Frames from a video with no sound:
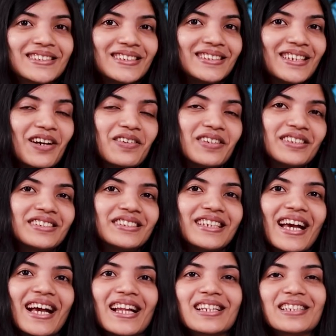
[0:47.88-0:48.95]
sit down and
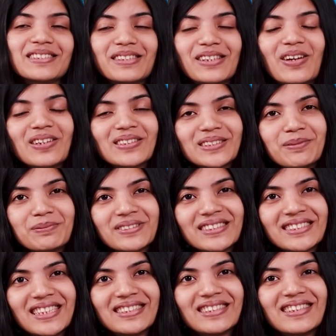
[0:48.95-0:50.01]
chat. Long time
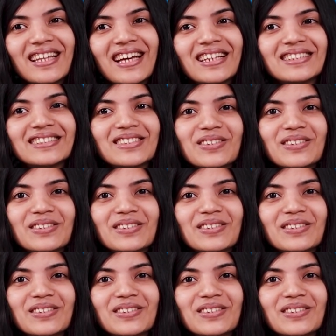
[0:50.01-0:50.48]
since I did that,